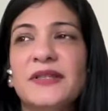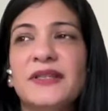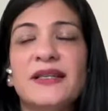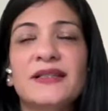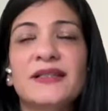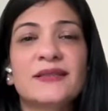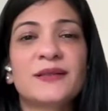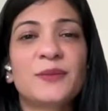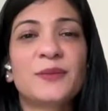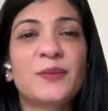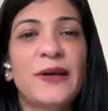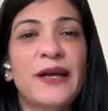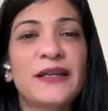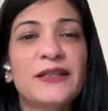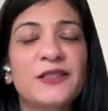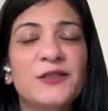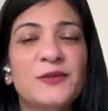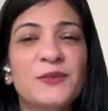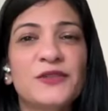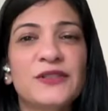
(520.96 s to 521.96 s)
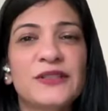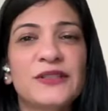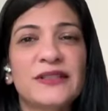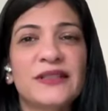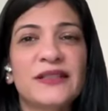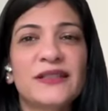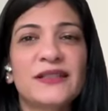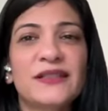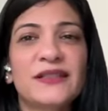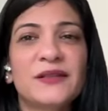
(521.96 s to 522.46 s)
Maybe there's a pet
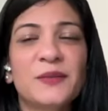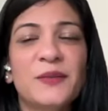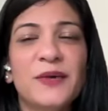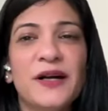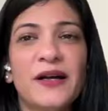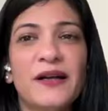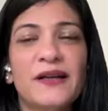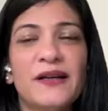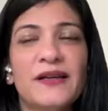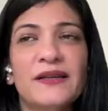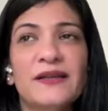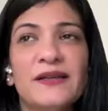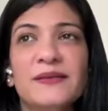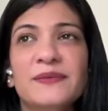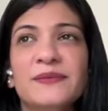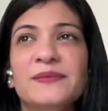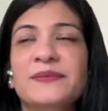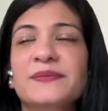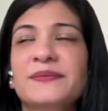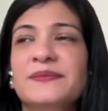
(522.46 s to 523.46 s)
breathing nearby.